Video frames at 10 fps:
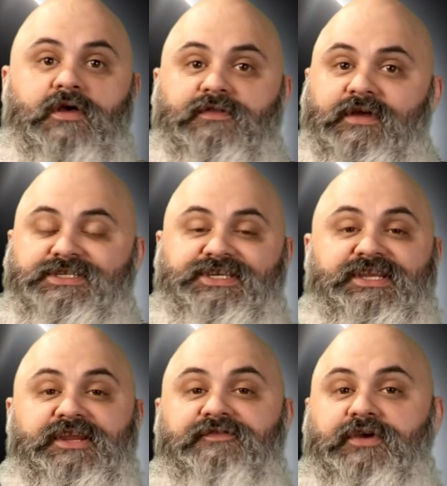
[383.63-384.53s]
thus
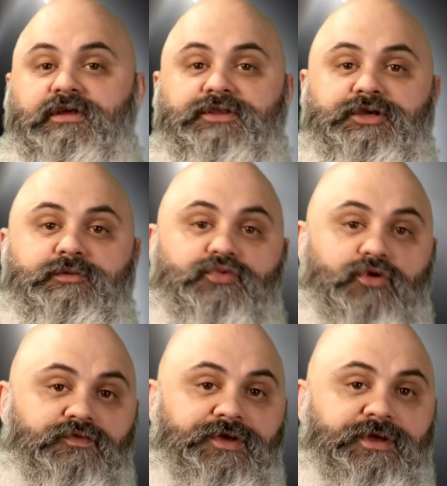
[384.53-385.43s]
significantly
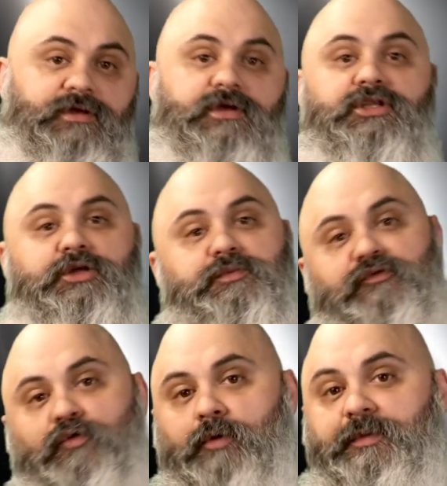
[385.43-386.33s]
improving the
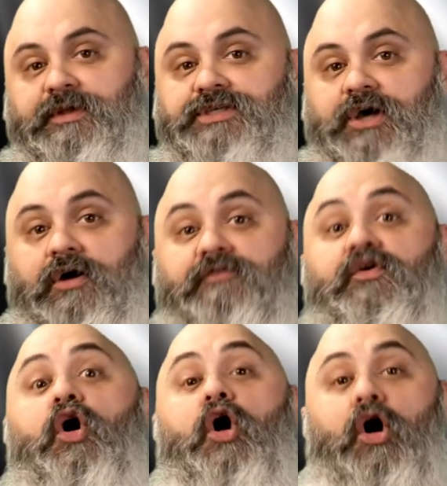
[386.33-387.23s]
performance of
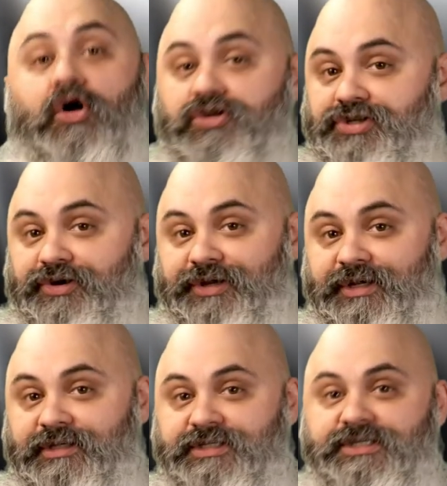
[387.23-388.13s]
all
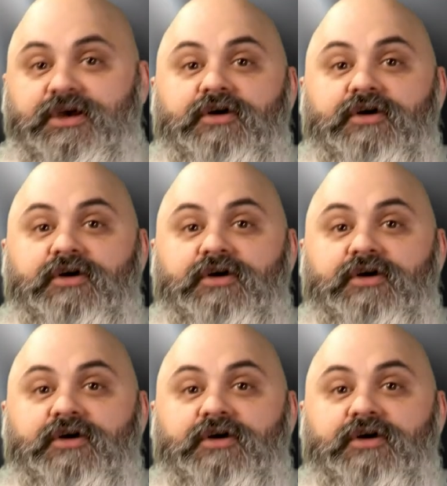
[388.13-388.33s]
circuits